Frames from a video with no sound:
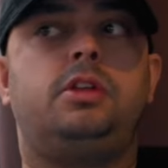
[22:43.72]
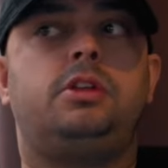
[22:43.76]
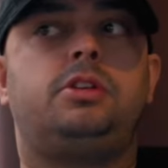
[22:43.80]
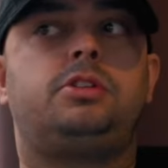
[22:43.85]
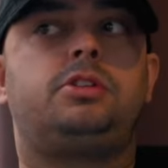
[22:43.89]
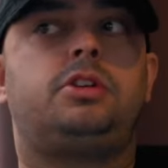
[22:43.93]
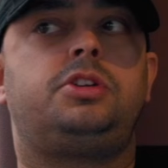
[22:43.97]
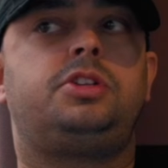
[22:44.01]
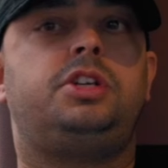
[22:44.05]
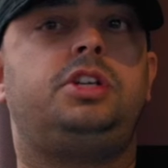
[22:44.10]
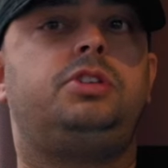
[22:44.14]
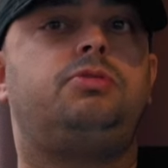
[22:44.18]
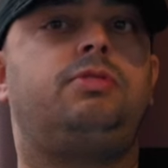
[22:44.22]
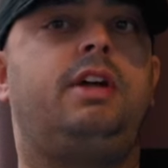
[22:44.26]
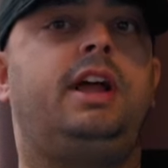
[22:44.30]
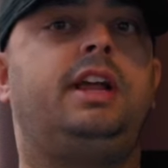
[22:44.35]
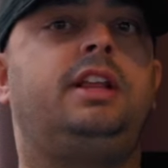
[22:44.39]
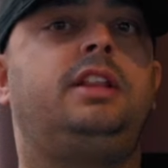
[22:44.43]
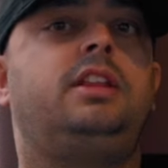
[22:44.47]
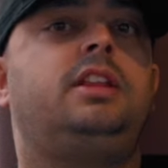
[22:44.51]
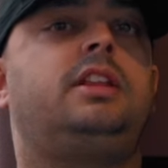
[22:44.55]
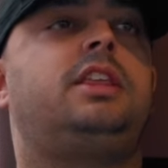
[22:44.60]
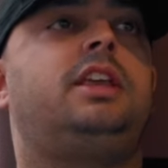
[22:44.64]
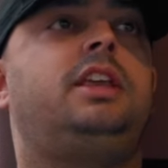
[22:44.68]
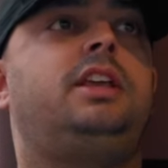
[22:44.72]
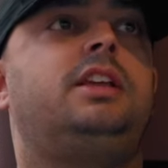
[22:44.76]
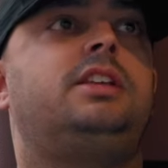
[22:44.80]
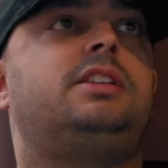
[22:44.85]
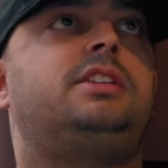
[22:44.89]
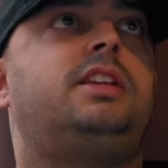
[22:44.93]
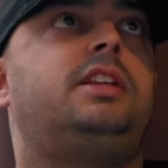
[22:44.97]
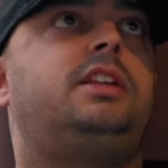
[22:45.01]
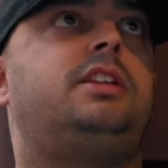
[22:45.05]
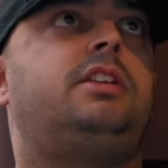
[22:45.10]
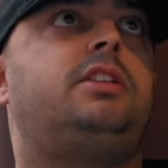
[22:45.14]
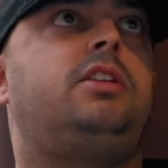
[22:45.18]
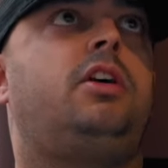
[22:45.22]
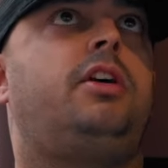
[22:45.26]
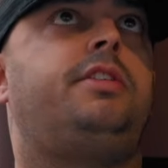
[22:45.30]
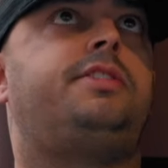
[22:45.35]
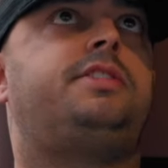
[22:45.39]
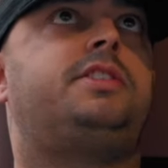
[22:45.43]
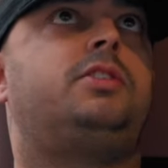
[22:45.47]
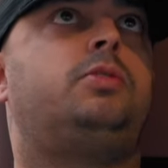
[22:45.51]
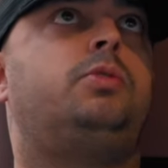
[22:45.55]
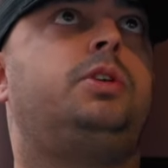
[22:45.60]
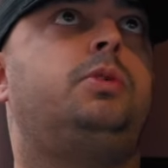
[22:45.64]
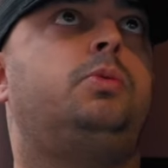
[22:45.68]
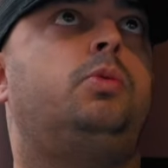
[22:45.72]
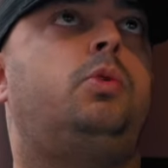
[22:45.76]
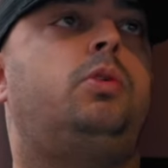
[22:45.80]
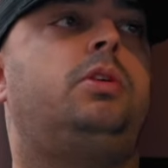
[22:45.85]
So she's rang the thing and said, I saw you